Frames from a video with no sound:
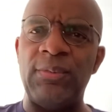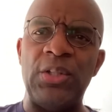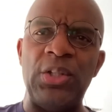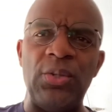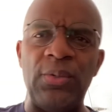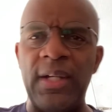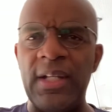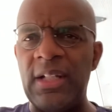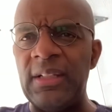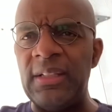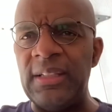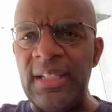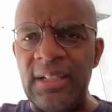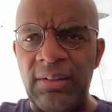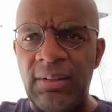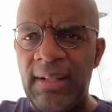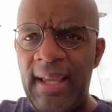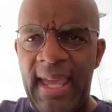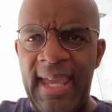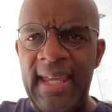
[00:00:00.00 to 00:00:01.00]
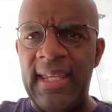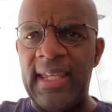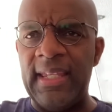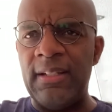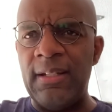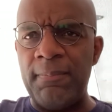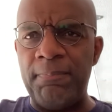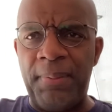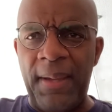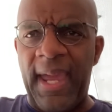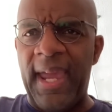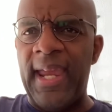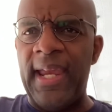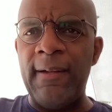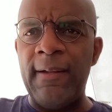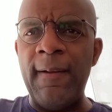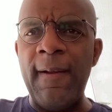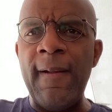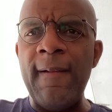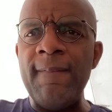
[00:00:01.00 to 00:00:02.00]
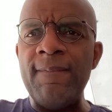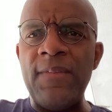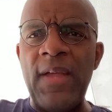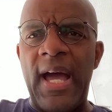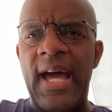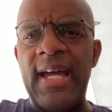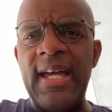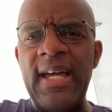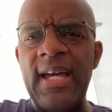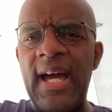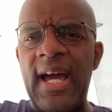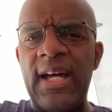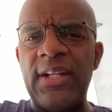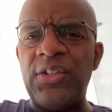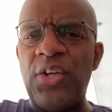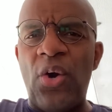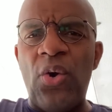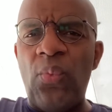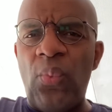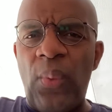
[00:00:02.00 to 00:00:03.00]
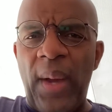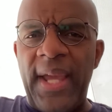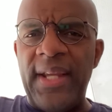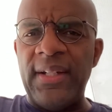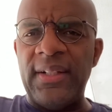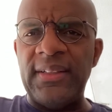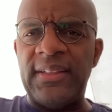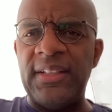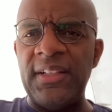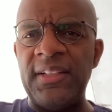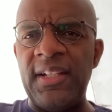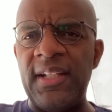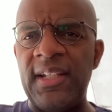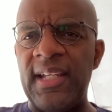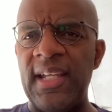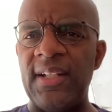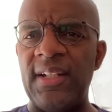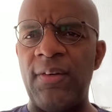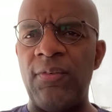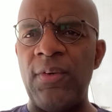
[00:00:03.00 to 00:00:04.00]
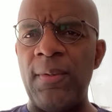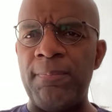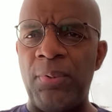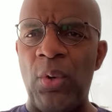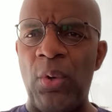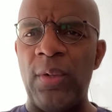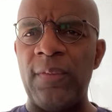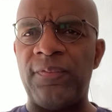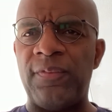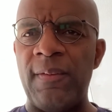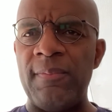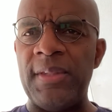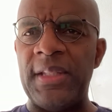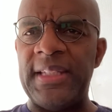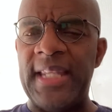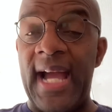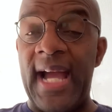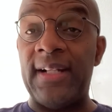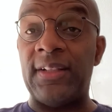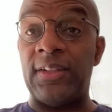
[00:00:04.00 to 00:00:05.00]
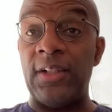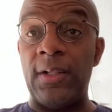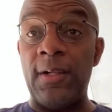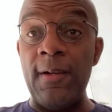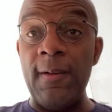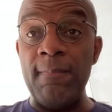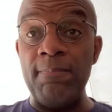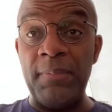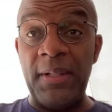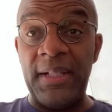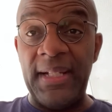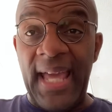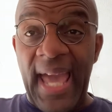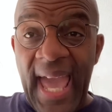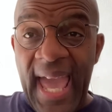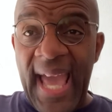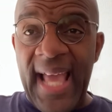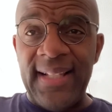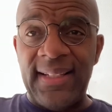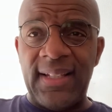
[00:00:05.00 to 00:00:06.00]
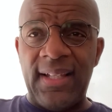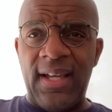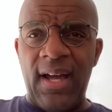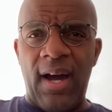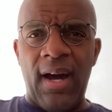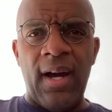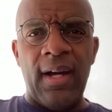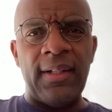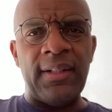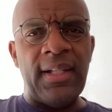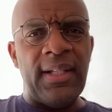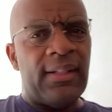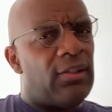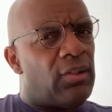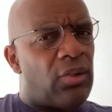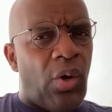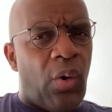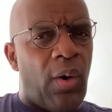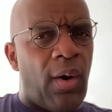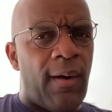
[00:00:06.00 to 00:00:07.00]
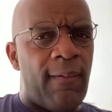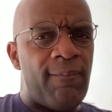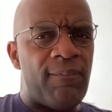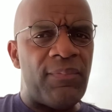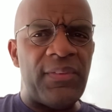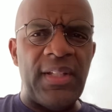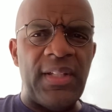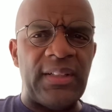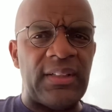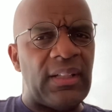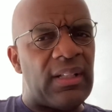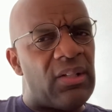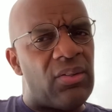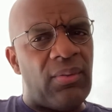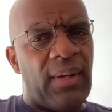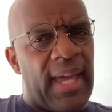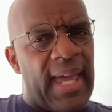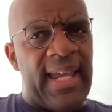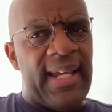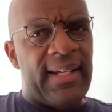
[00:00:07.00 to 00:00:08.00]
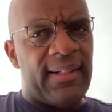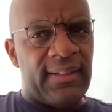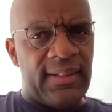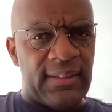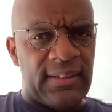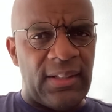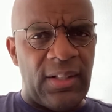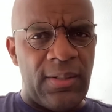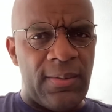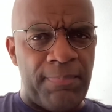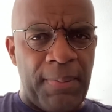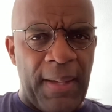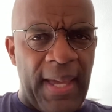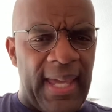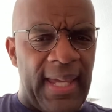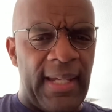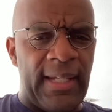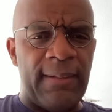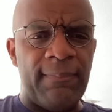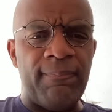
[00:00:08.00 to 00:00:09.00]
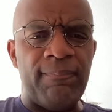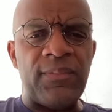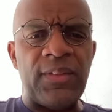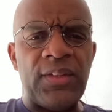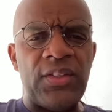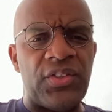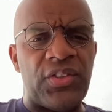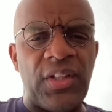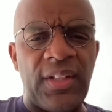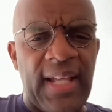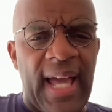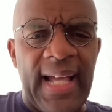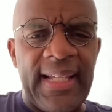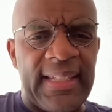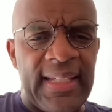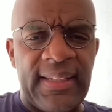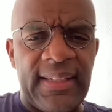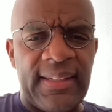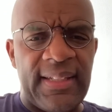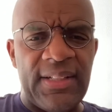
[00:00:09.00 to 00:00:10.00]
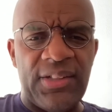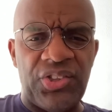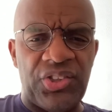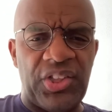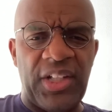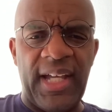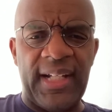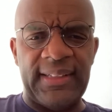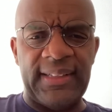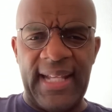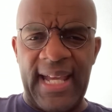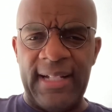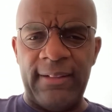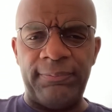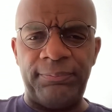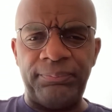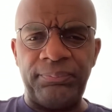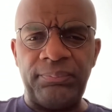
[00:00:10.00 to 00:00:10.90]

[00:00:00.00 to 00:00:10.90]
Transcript: you get a little ache and a pain, uh, uh, don't wait until you get a report from the doctor, but ask God, Lord, this little ache, this little pain, should I get this checked out?